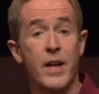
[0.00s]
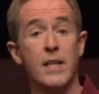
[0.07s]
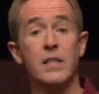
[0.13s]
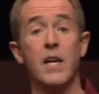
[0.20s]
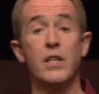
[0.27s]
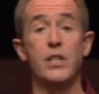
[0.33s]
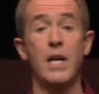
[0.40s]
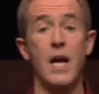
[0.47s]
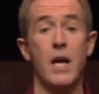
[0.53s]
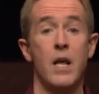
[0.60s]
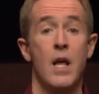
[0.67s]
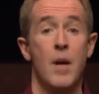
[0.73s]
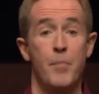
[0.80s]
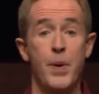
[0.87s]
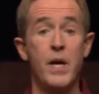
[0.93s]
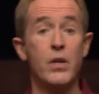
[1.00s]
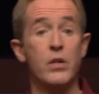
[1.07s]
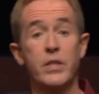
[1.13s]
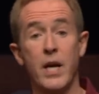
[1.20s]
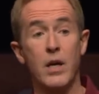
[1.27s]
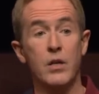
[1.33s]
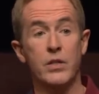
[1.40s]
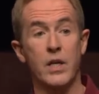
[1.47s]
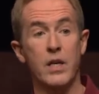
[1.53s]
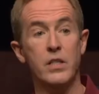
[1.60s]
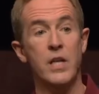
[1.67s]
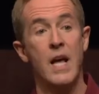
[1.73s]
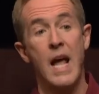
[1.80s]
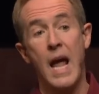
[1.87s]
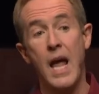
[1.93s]
And as I said, Peter tells
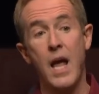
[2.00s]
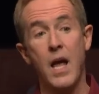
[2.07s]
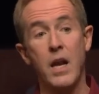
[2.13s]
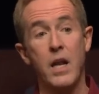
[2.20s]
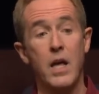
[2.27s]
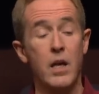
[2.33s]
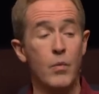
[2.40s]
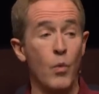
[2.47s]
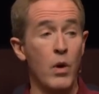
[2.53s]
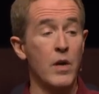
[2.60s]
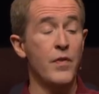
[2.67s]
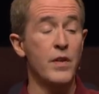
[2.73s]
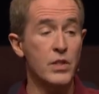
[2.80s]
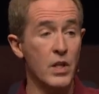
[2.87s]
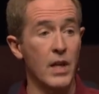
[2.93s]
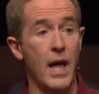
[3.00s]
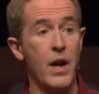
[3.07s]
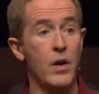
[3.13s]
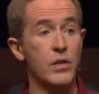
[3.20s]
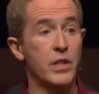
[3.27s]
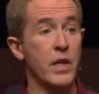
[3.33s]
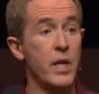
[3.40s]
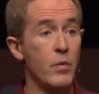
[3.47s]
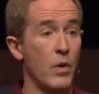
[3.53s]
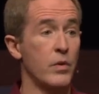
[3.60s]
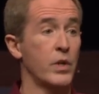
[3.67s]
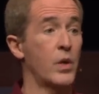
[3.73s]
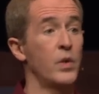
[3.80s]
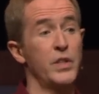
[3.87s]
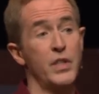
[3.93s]
us, and in one of his letters that he
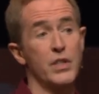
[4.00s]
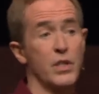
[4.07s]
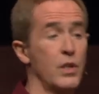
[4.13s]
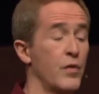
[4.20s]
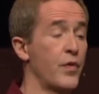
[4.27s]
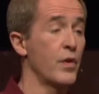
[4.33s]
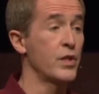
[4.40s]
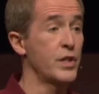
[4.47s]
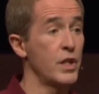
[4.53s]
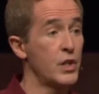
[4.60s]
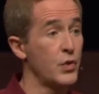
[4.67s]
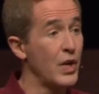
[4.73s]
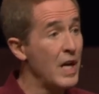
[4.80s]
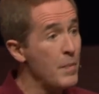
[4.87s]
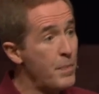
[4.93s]
wrote to Christians in the first century,